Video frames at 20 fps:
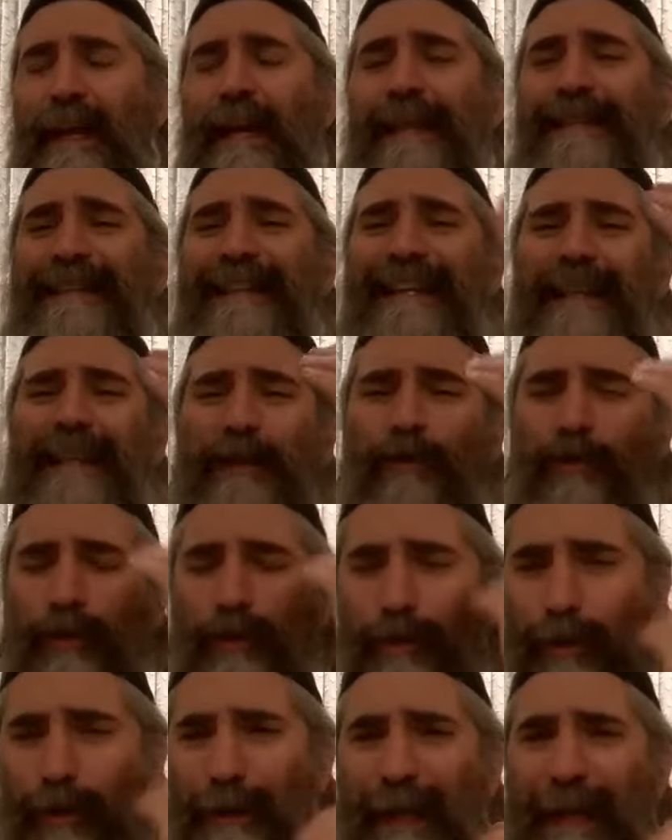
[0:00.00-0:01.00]
It's
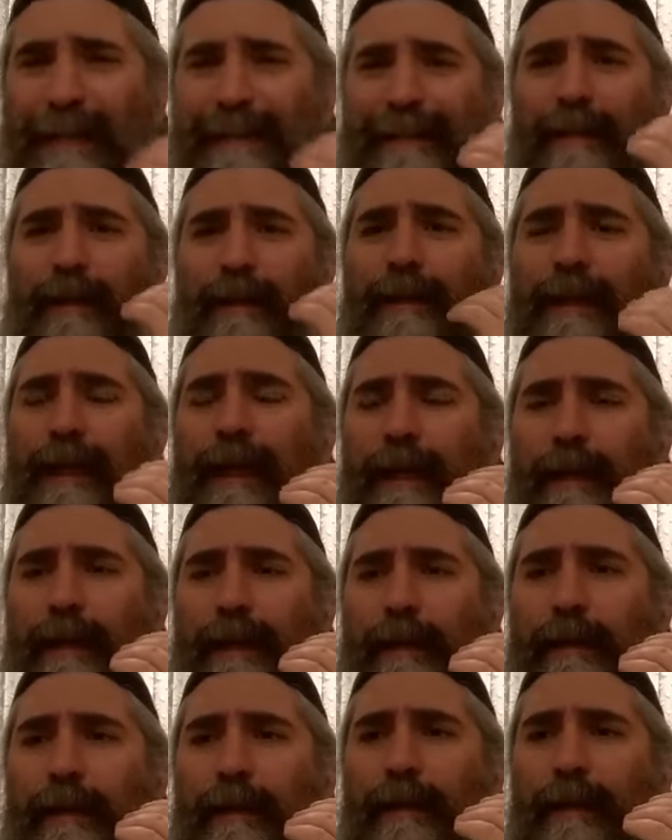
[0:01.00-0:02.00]
internalizing again
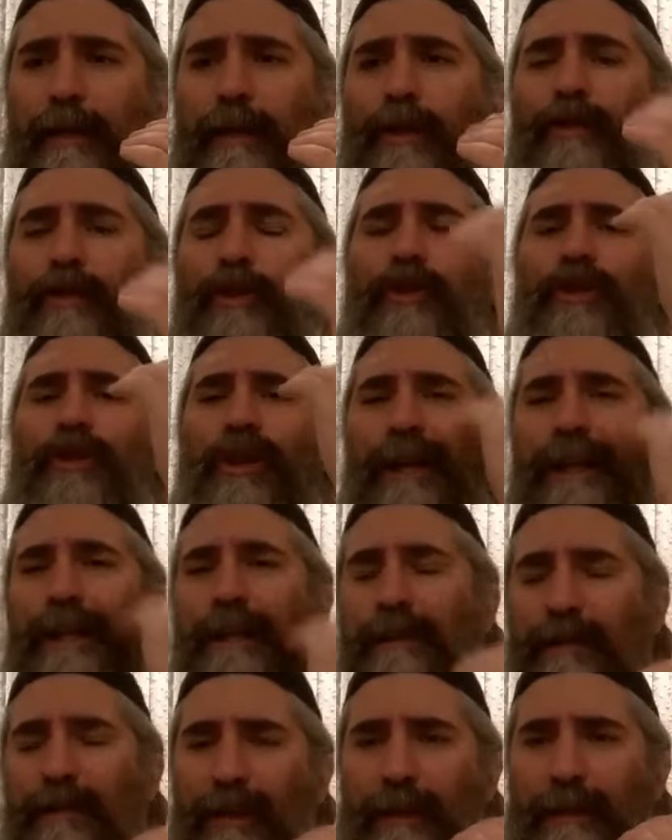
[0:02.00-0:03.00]
the
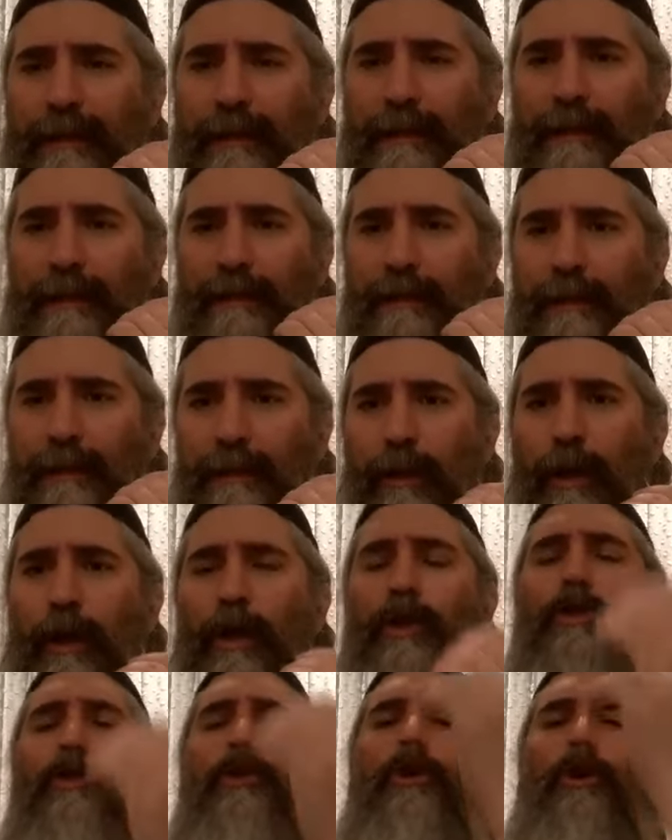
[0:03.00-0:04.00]
challenges,
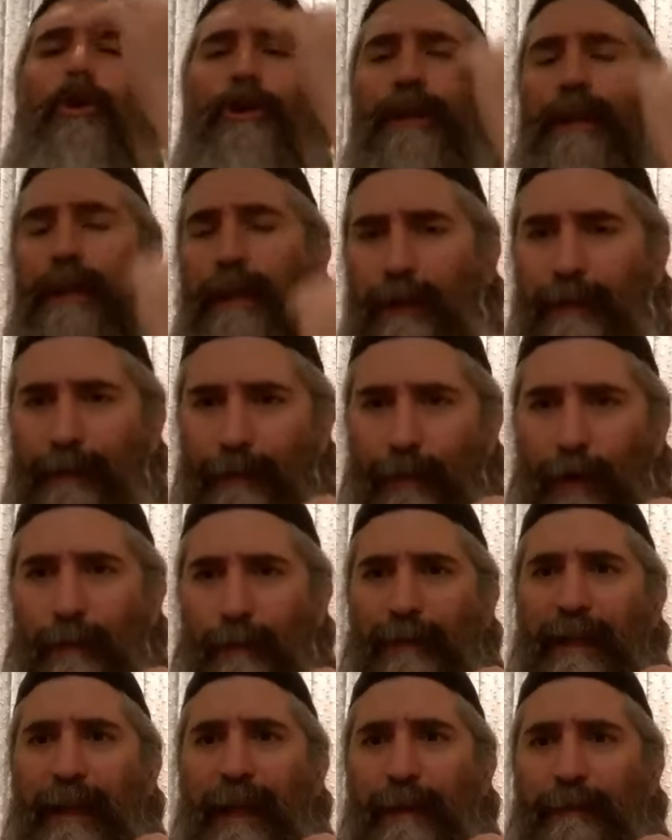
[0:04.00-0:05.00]
learning
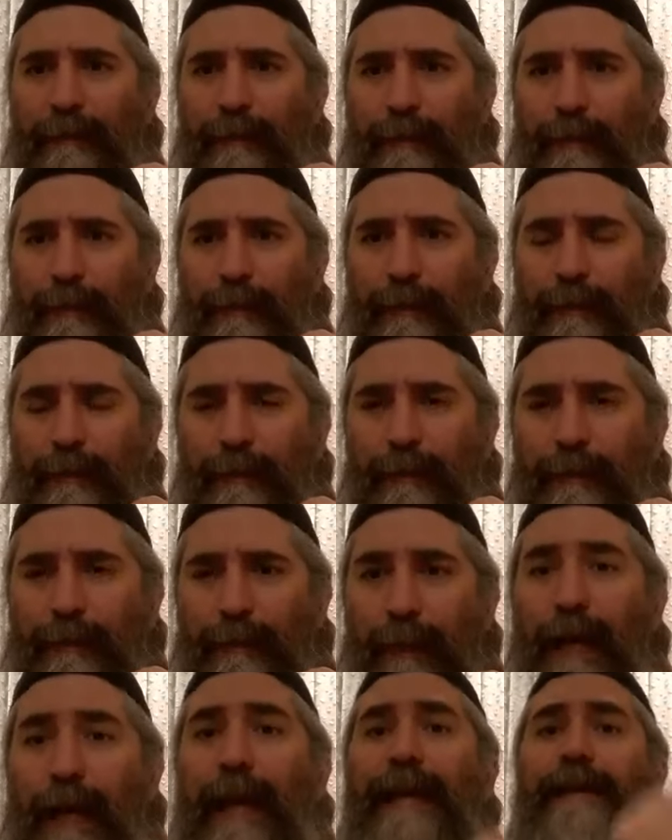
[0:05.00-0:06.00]
from them,
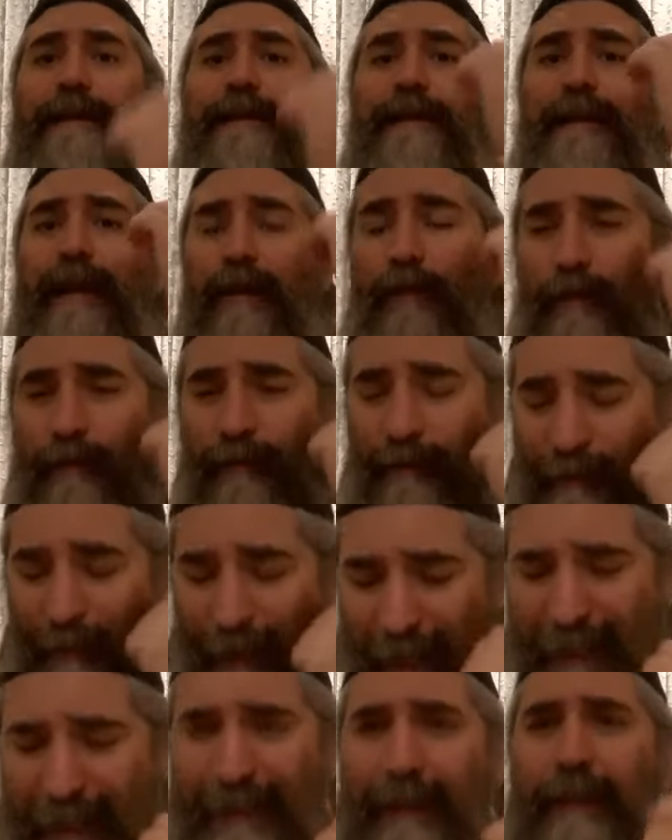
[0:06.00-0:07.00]
and
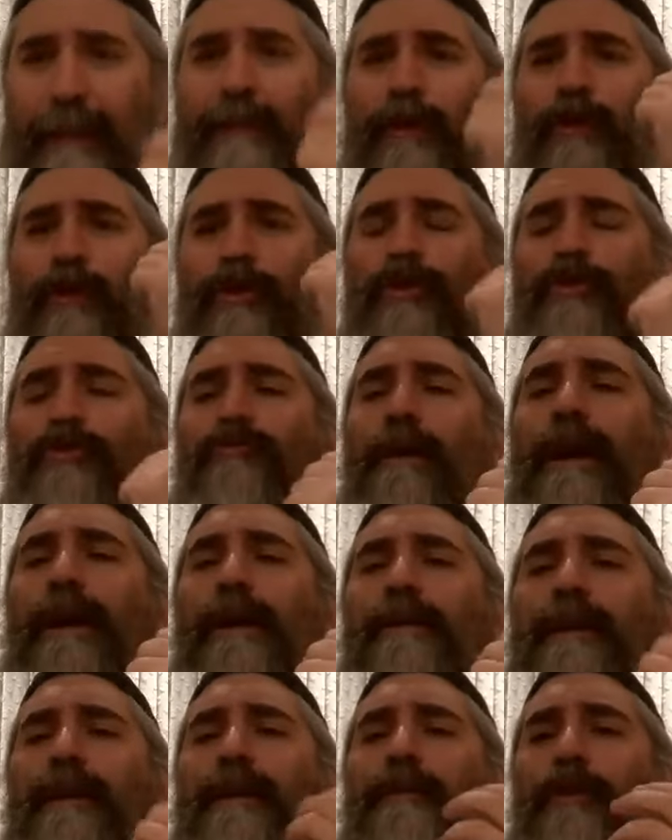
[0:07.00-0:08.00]
finding the
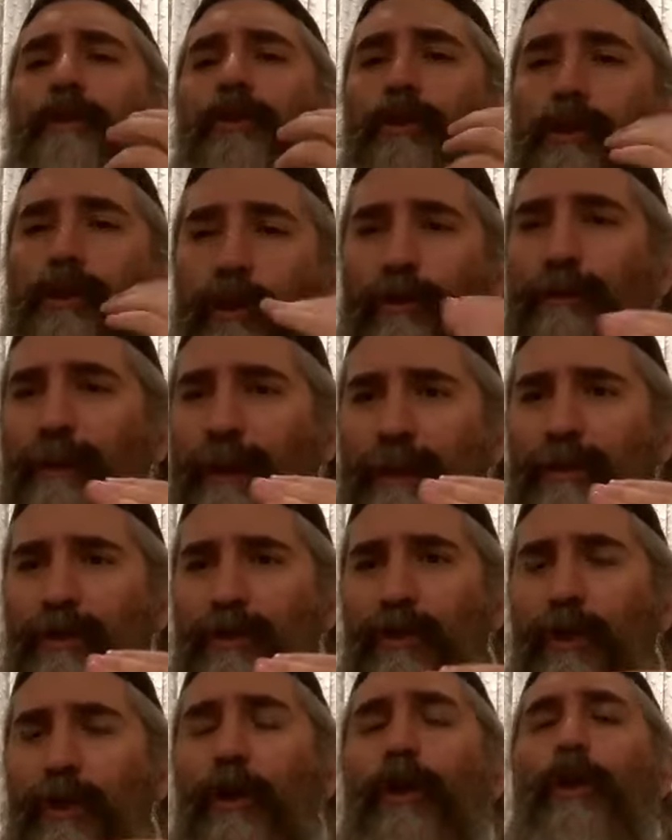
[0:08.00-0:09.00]
strength and the
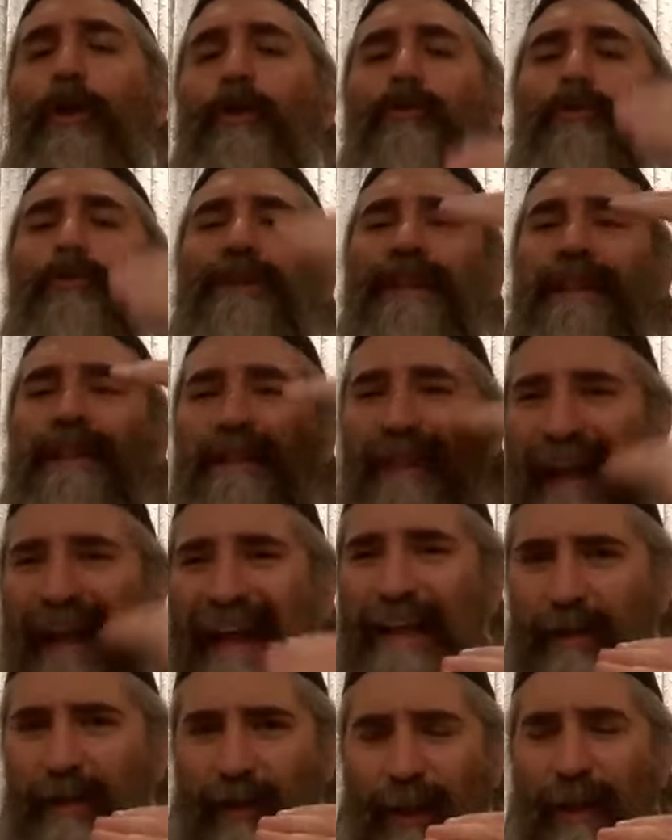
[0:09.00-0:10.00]
courage to
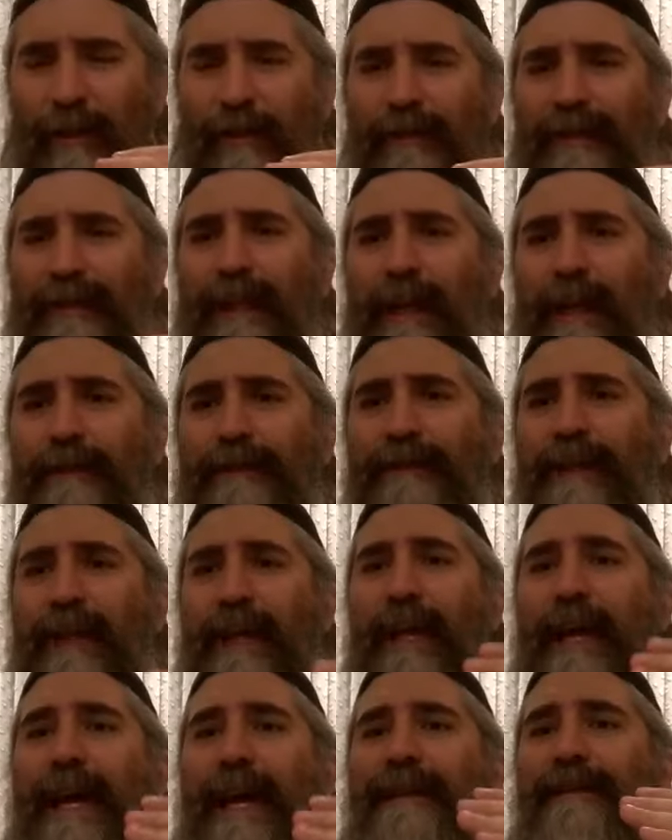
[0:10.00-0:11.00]
detach ourselves
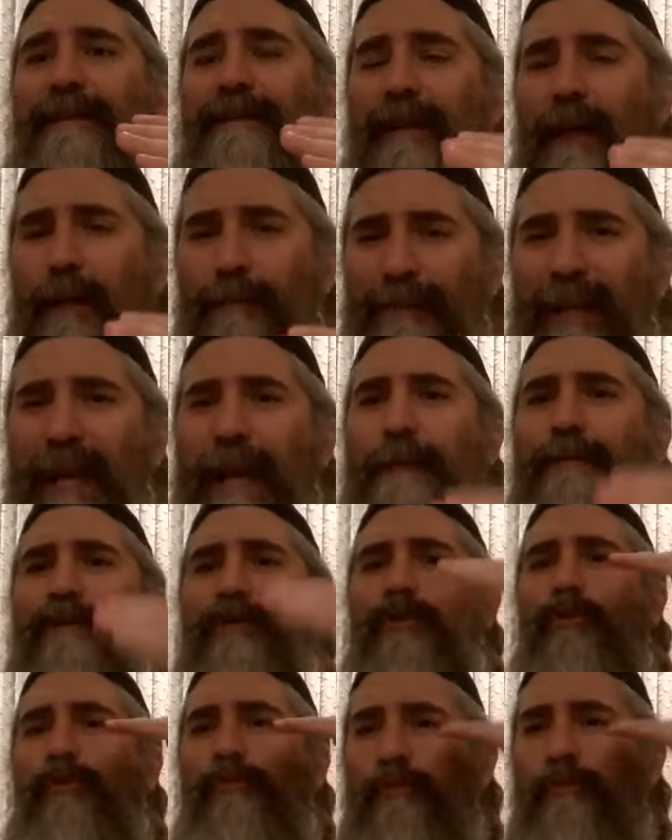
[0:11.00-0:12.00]
and
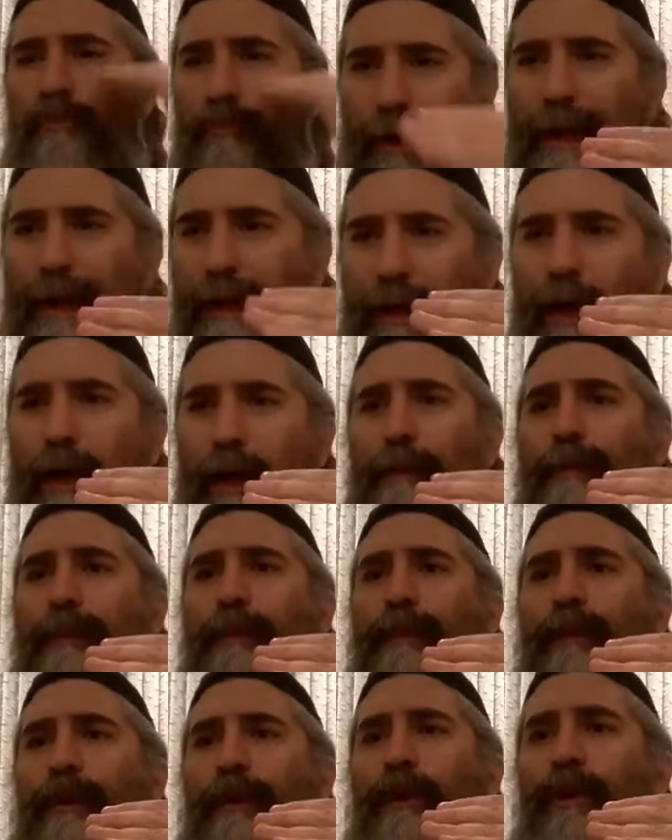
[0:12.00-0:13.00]
sometimes to break up
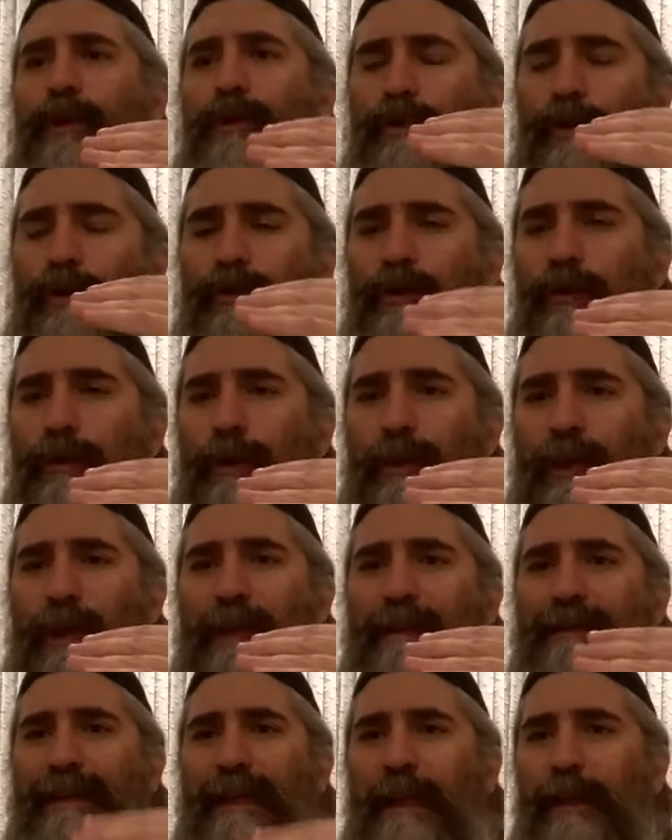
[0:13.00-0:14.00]
certain
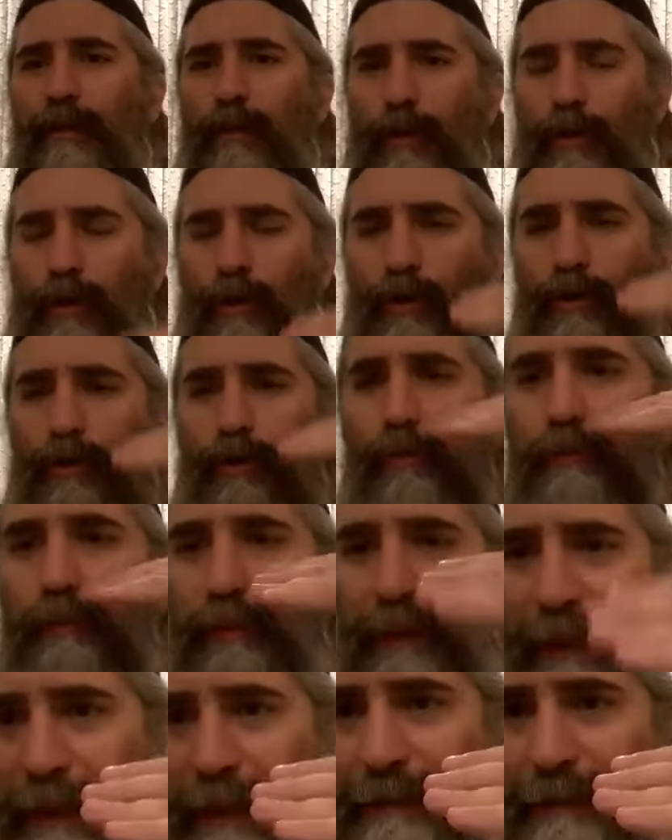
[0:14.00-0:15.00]
things in order to
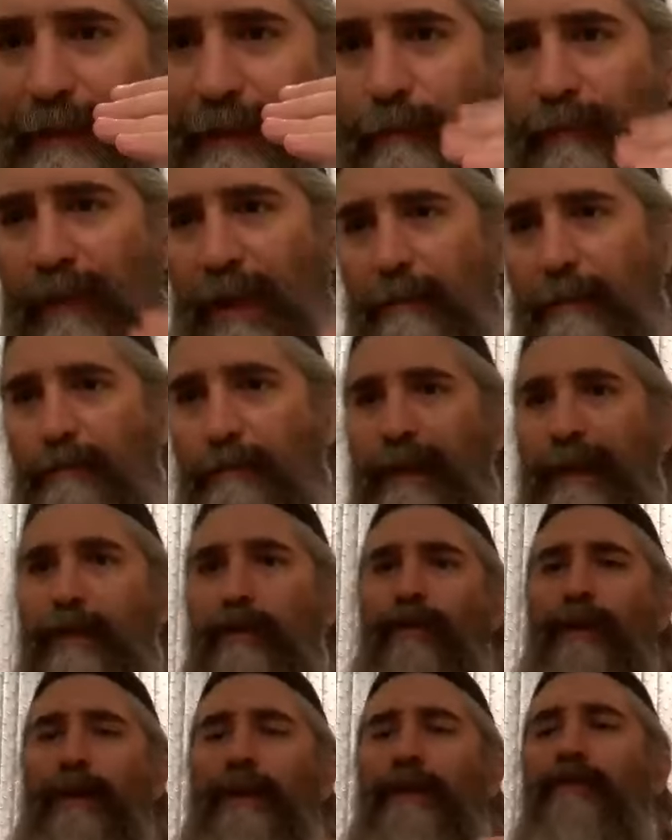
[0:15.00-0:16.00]
build something
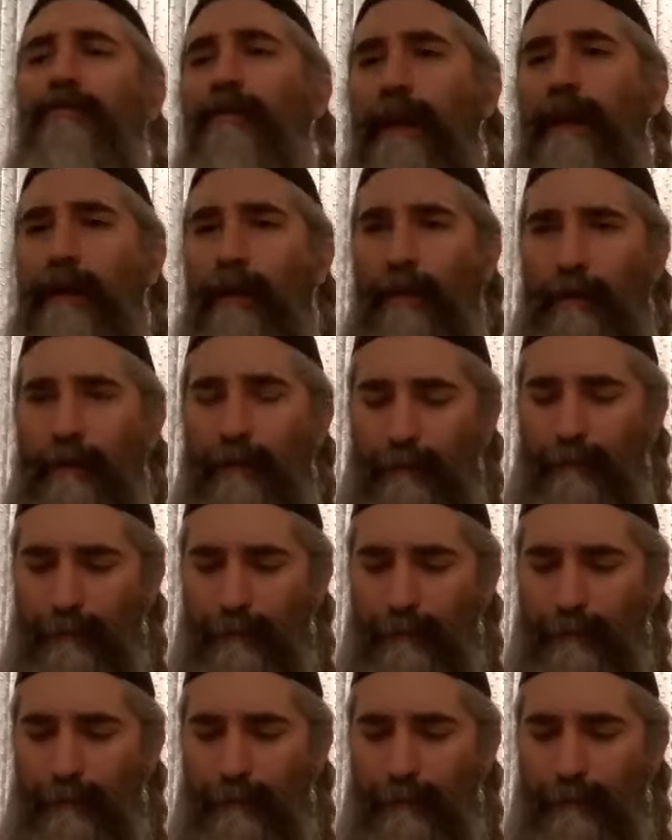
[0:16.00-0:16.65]
bigger and greater.